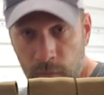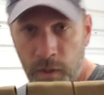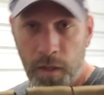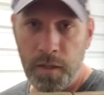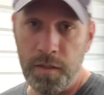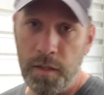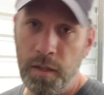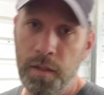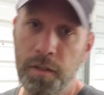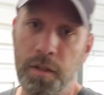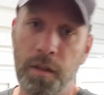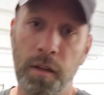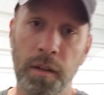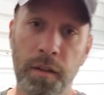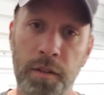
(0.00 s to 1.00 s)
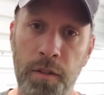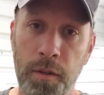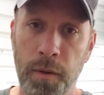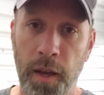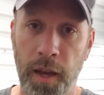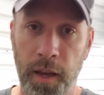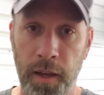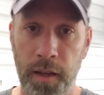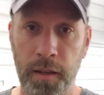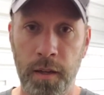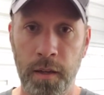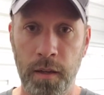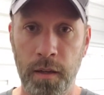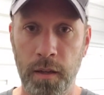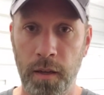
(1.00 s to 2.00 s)
It's easier to add
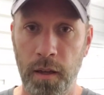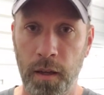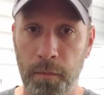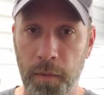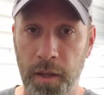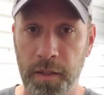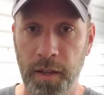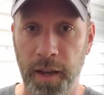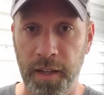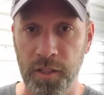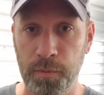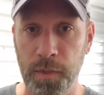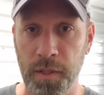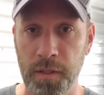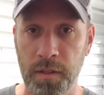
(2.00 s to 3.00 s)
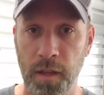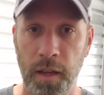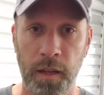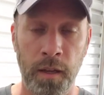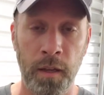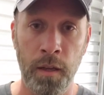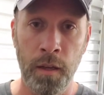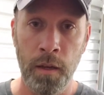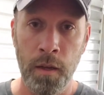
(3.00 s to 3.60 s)
attachments like